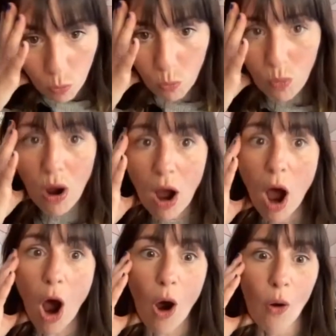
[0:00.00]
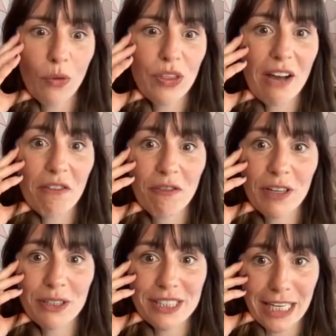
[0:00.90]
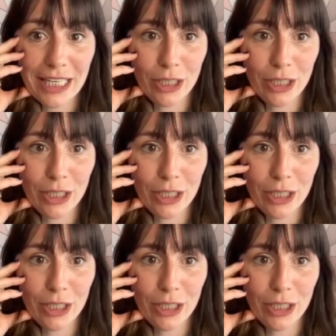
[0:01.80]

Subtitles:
whoa, that feels like